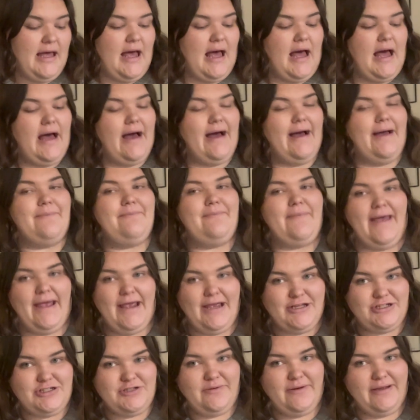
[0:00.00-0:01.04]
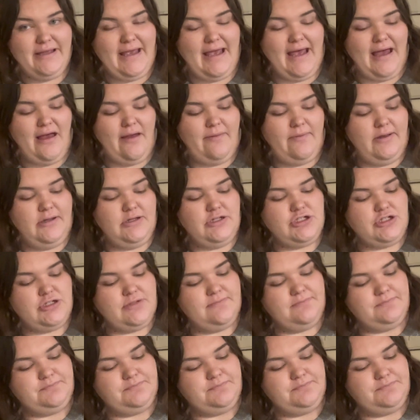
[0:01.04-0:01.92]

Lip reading: I may do a cabbage.